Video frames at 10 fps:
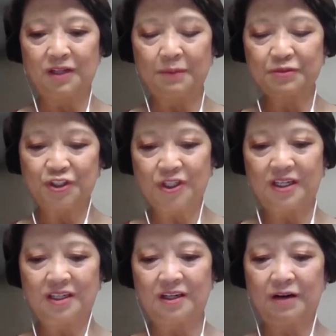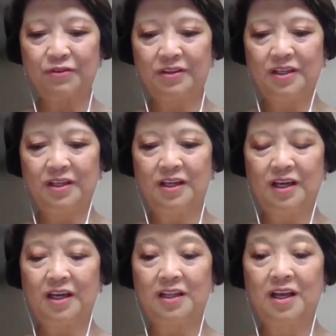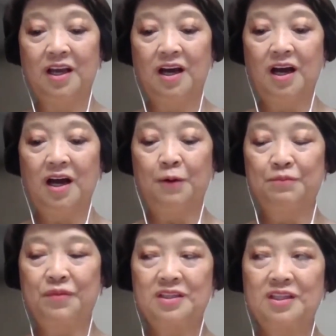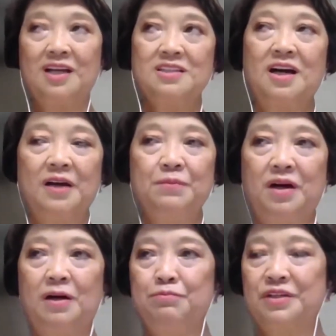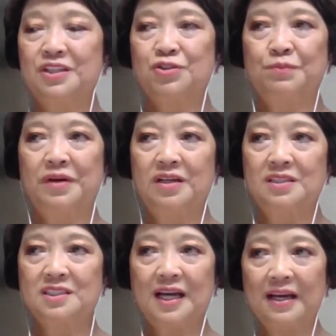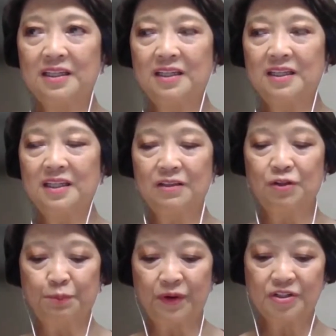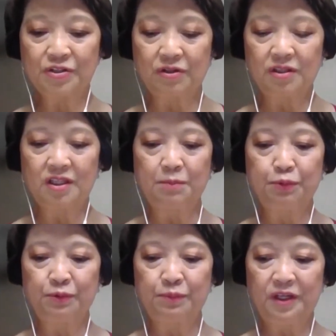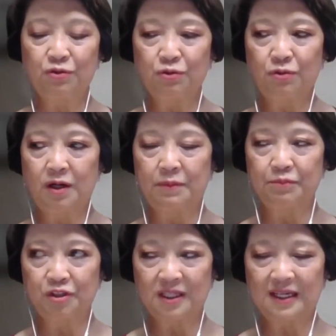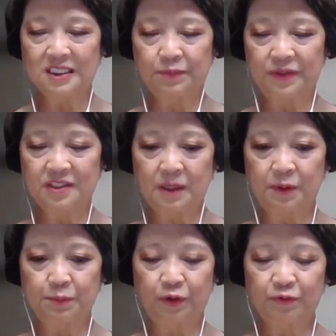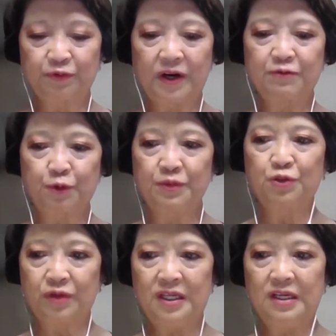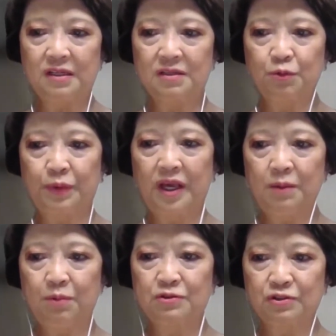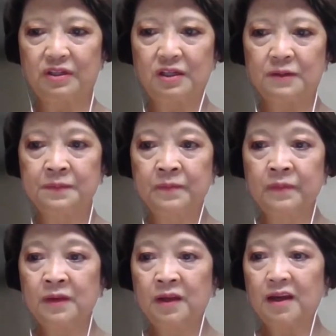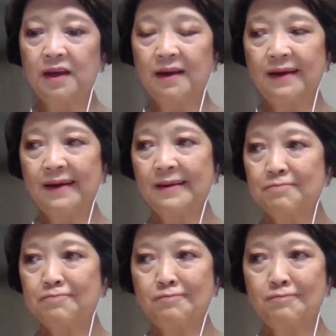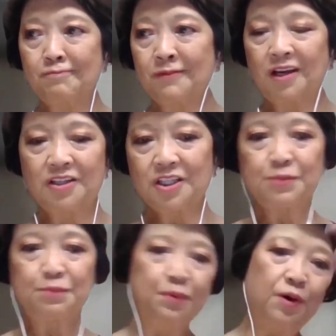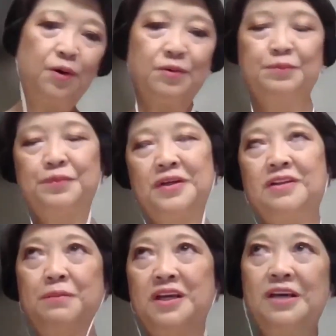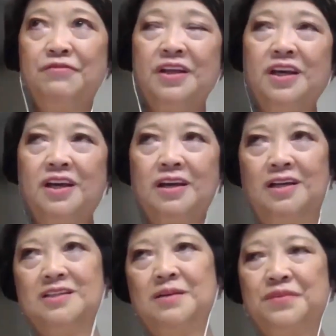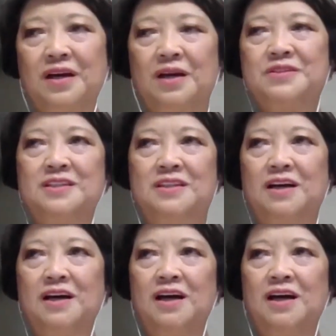lampshade and everything. And at that time, because of my anxiety and depression, they put me into mirtazapine 7.5 for me to be able to eat. And I just blow in the evening and sometimes